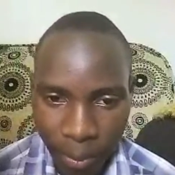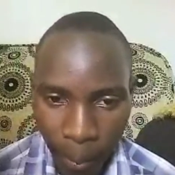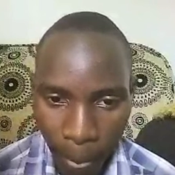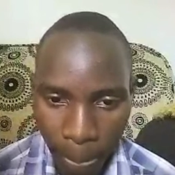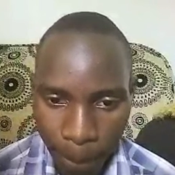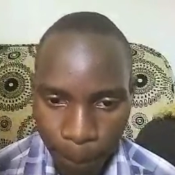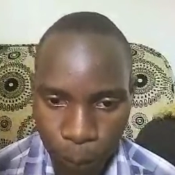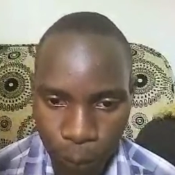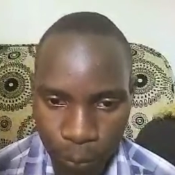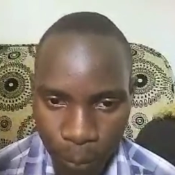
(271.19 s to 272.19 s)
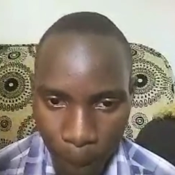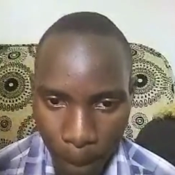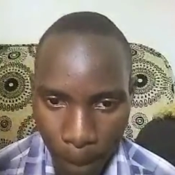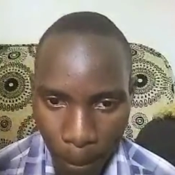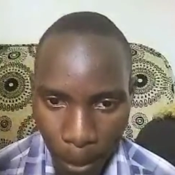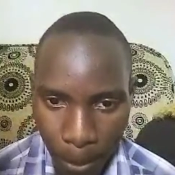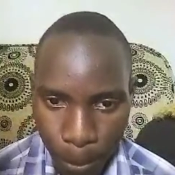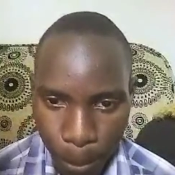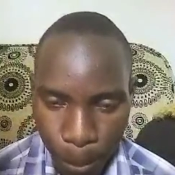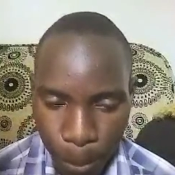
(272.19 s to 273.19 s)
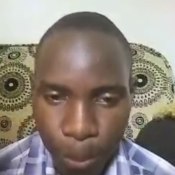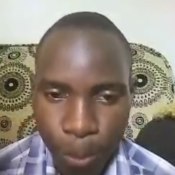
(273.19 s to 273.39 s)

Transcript: What what time, yeah,